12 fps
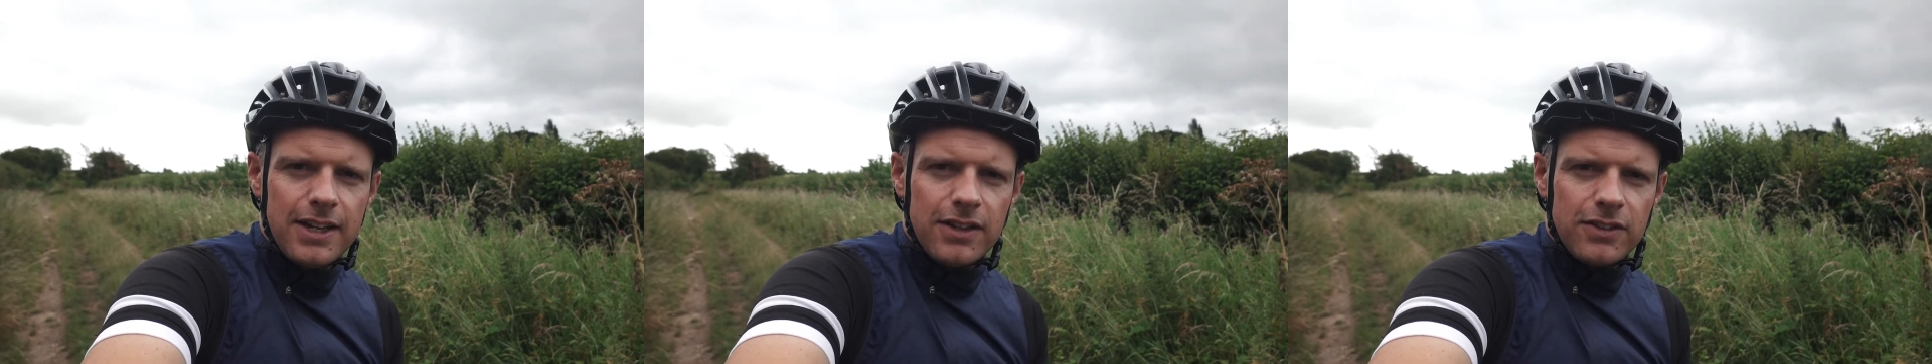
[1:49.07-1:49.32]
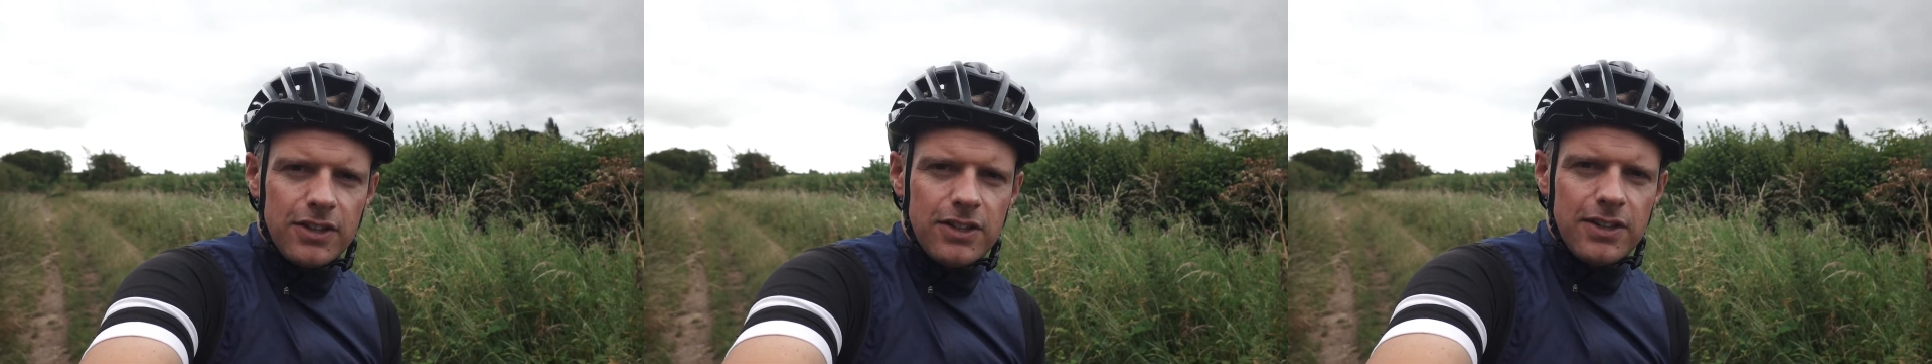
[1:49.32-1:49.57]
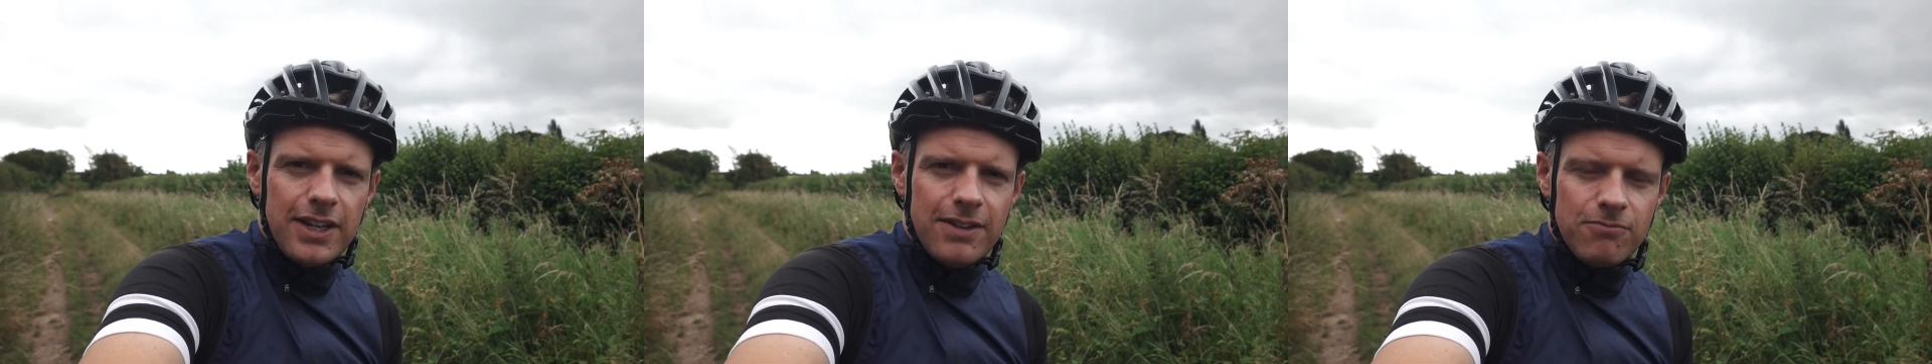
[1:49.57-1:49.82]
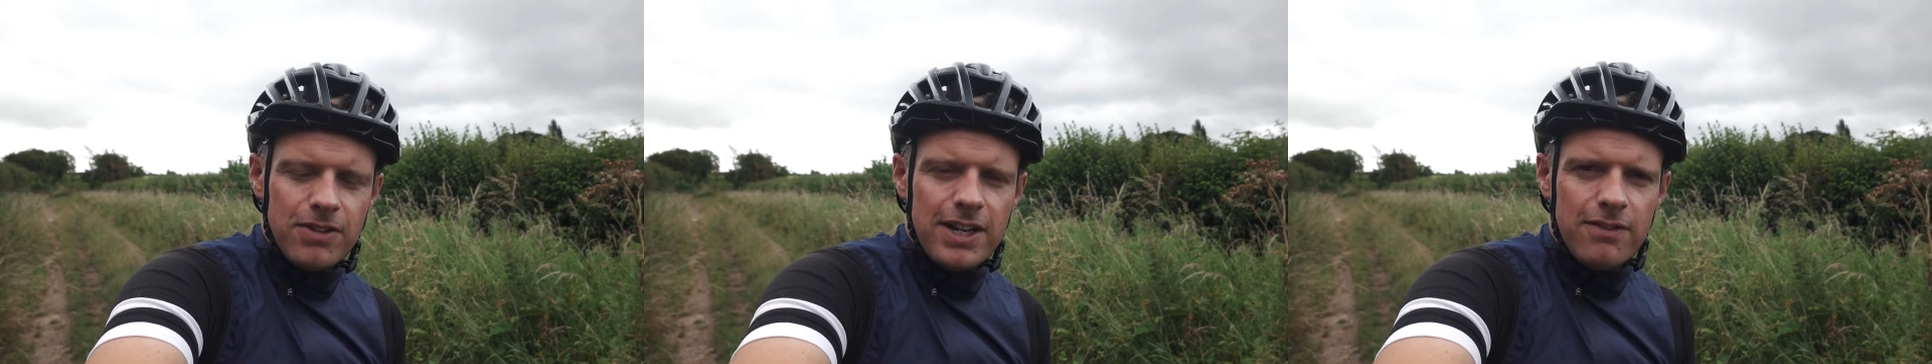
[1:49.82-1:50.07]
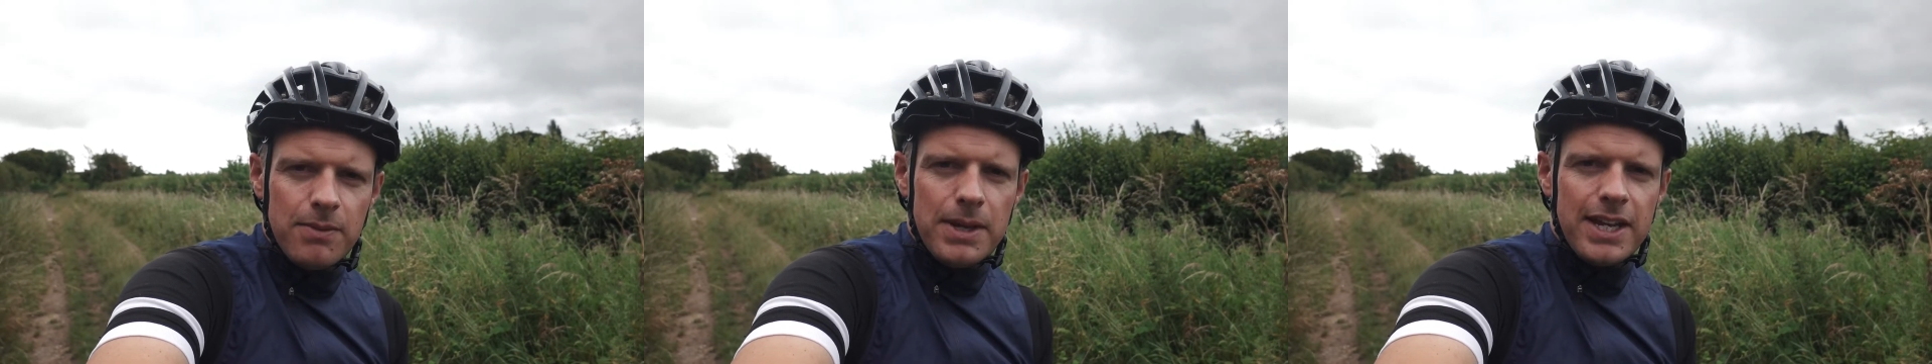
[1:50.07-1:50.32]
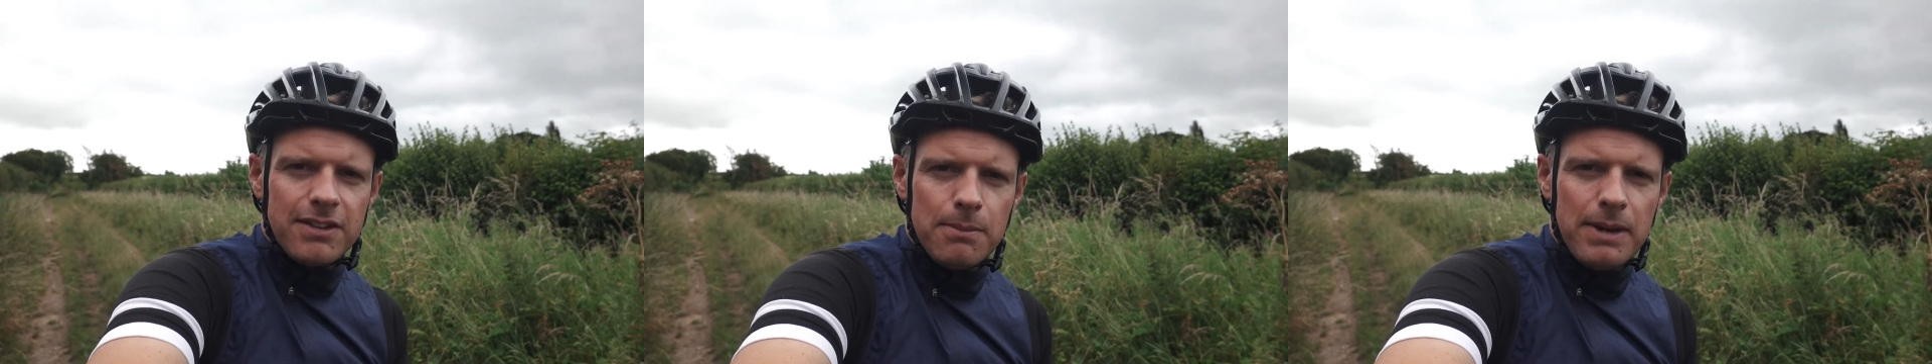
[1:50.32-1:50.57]
So it really, for
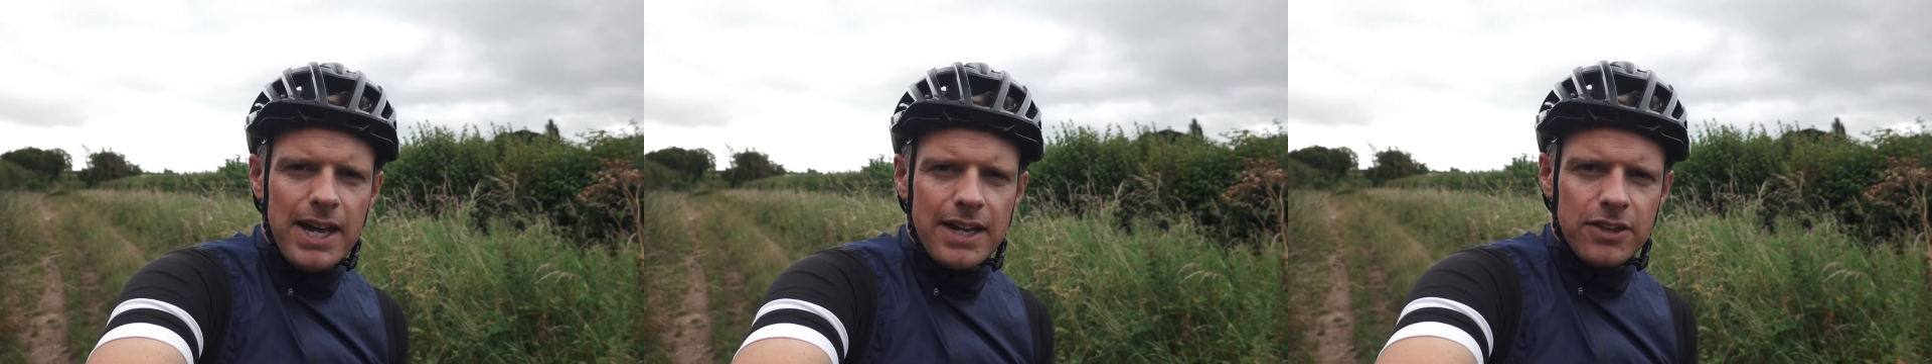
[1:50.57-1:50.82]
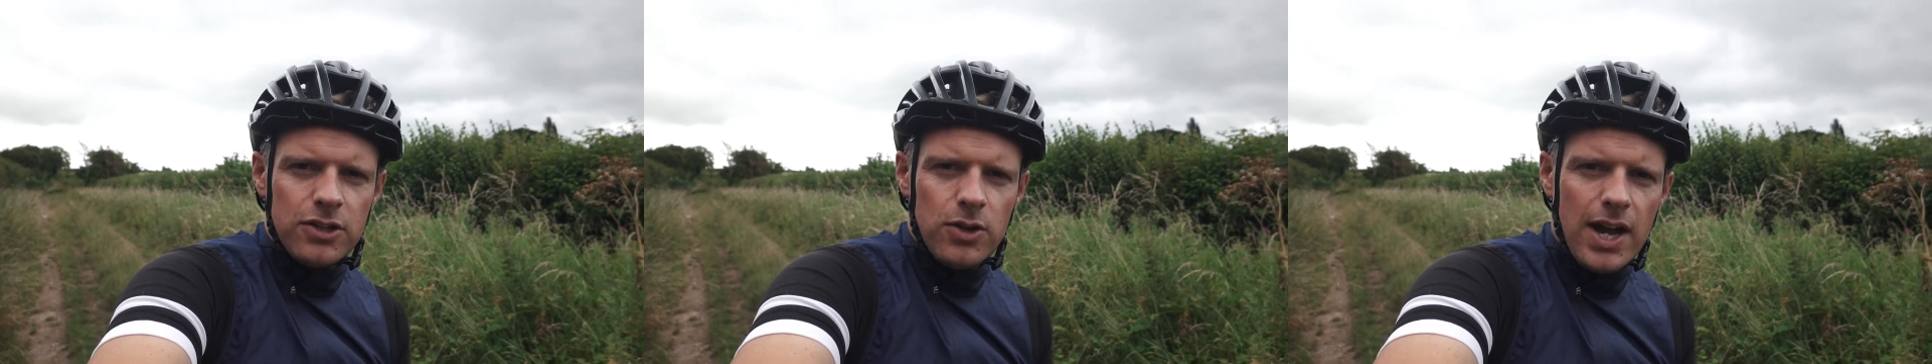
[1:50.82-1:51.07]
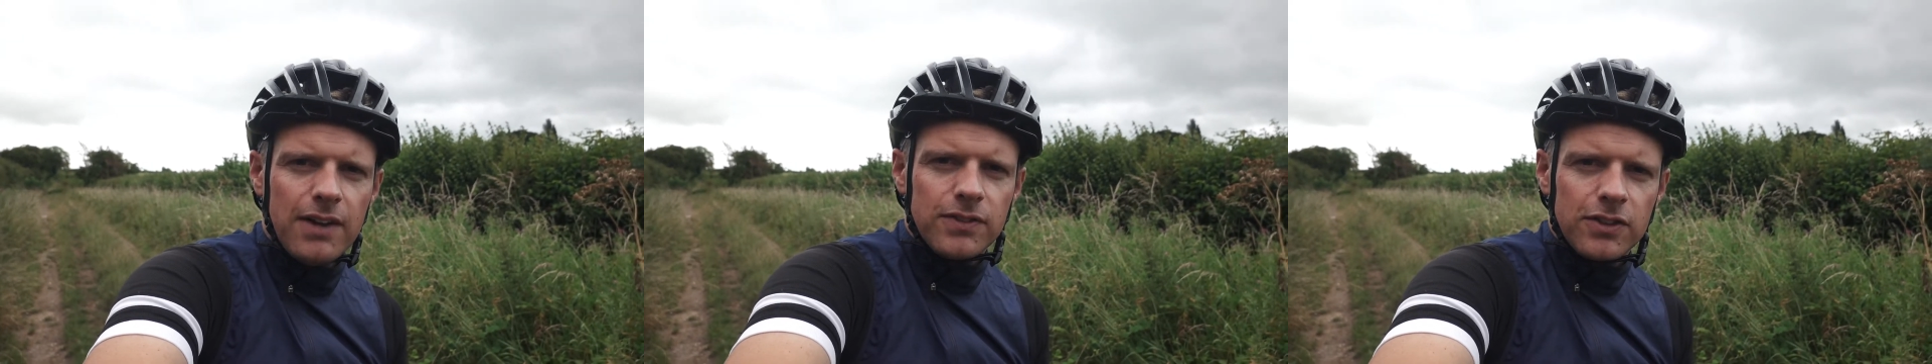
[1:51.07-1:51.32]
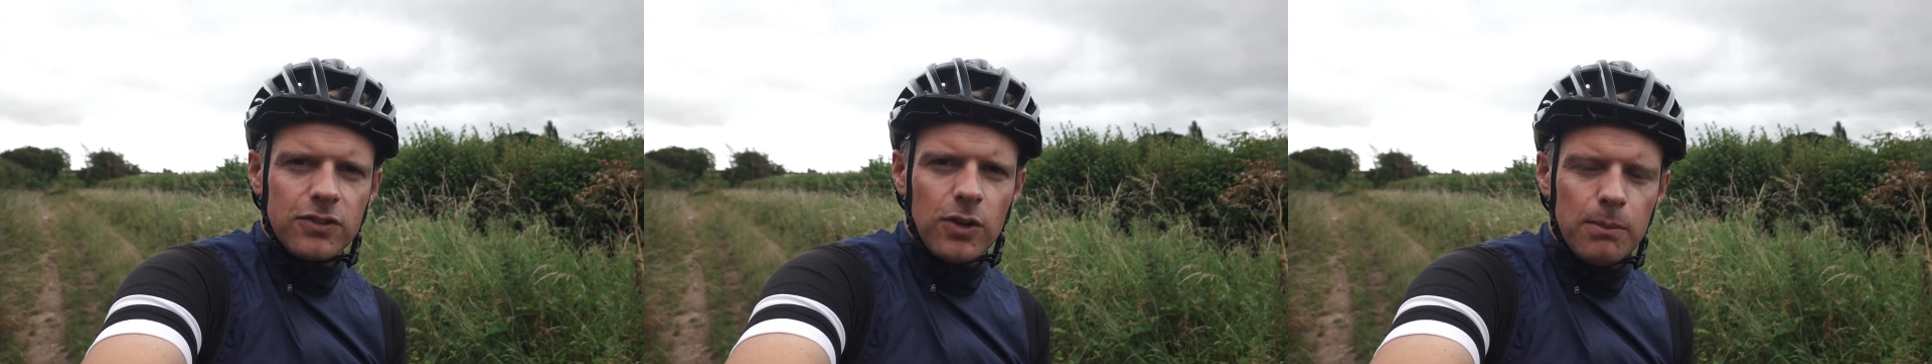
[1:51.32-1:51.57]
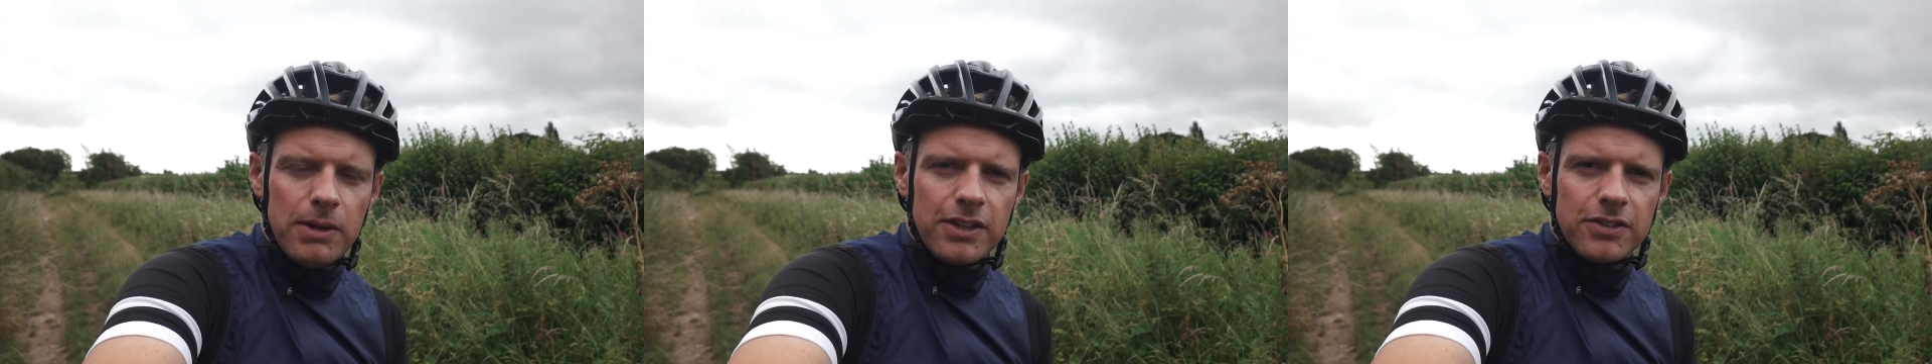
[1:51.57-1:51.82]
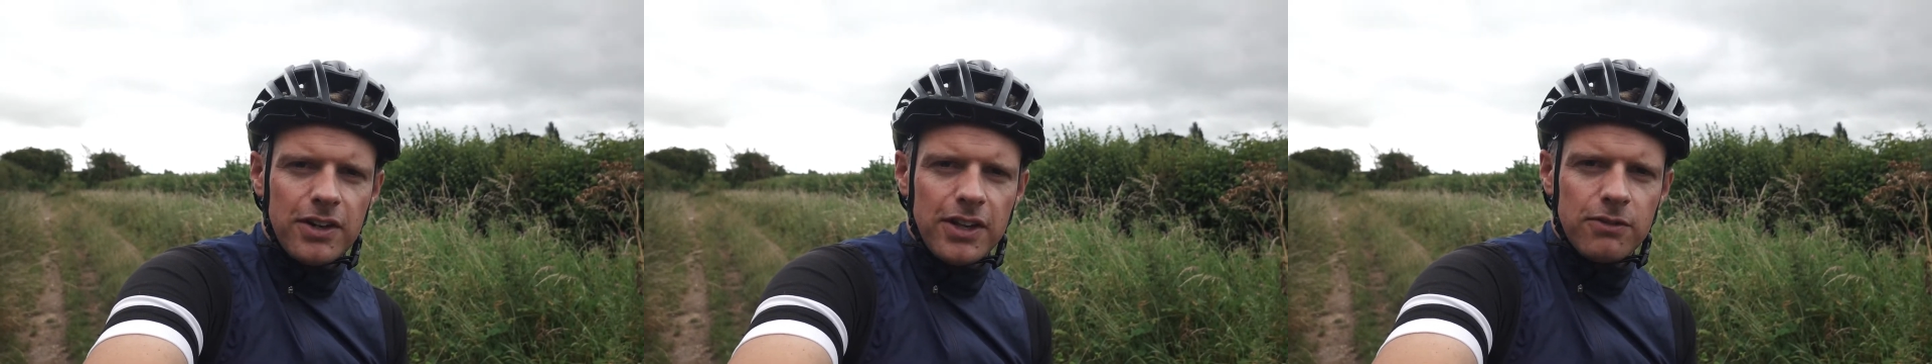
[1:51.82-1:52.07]
me, is a bag that you have to stop by the
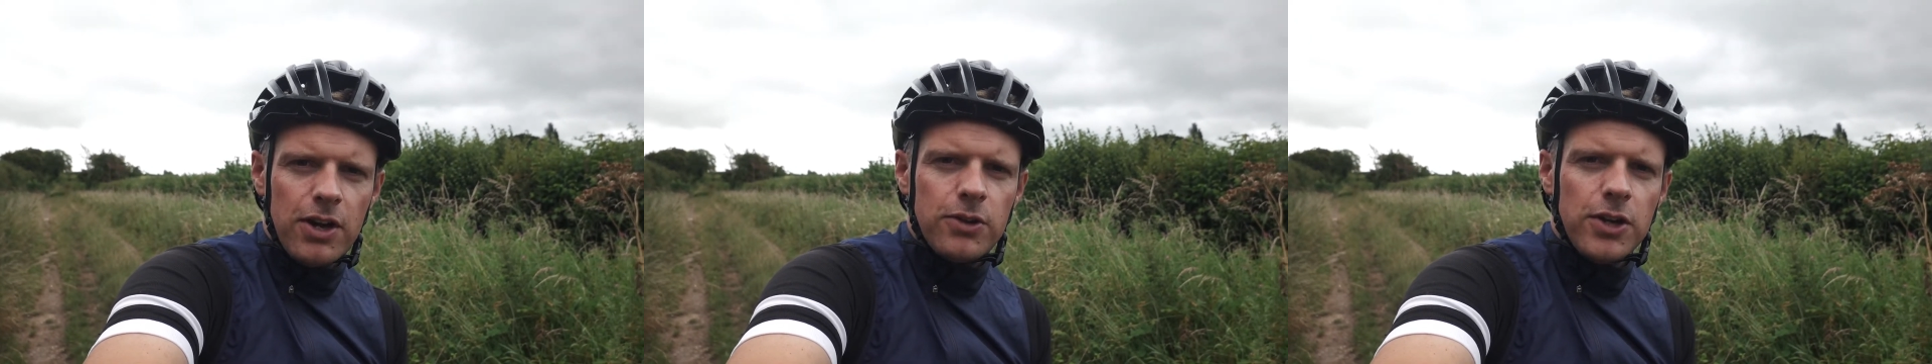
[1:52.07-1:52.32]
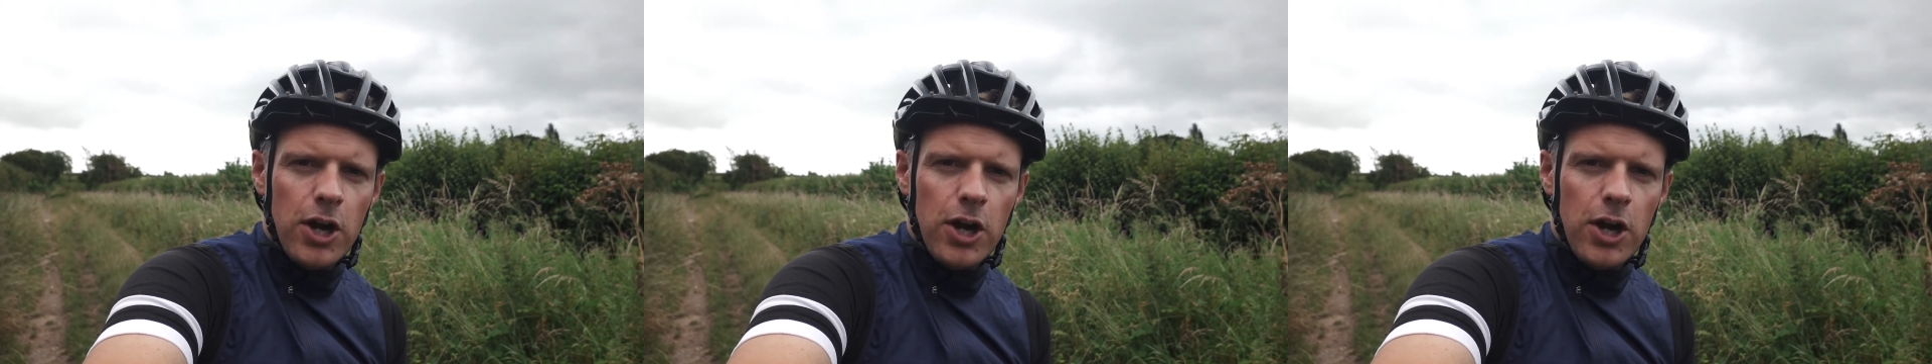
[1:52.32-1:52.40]
side of the road,